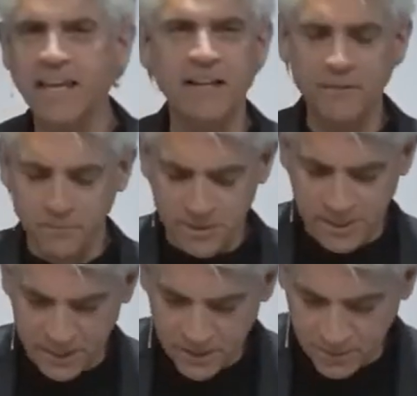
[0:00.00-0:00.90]
can't
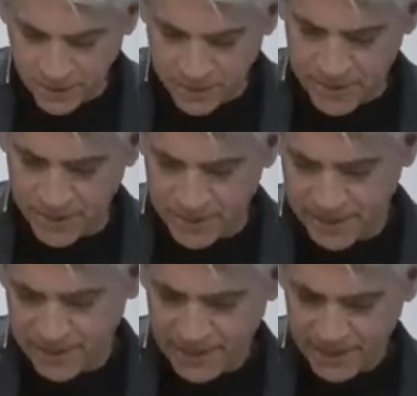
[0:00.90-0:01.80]
resist when there's
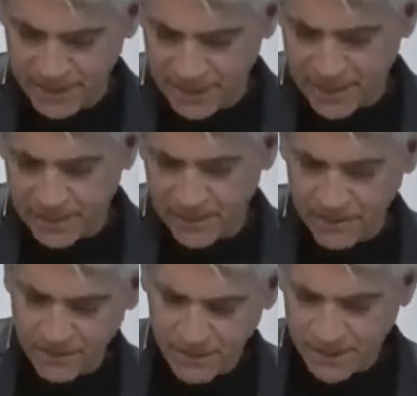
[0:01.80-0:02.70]
a
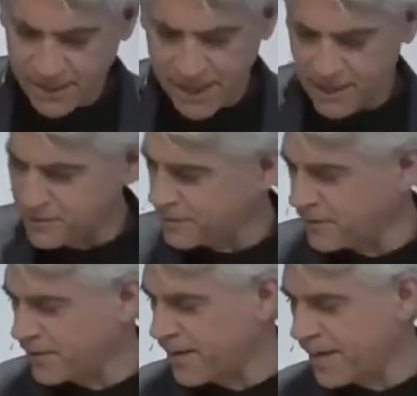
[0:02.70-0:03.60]

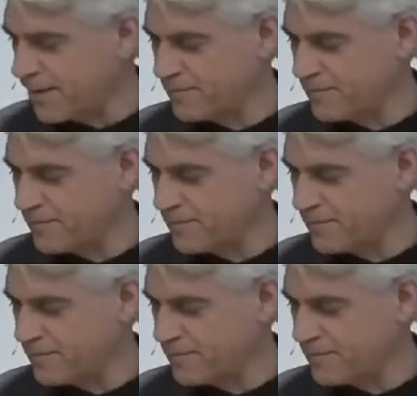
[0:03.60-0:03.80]
candle there.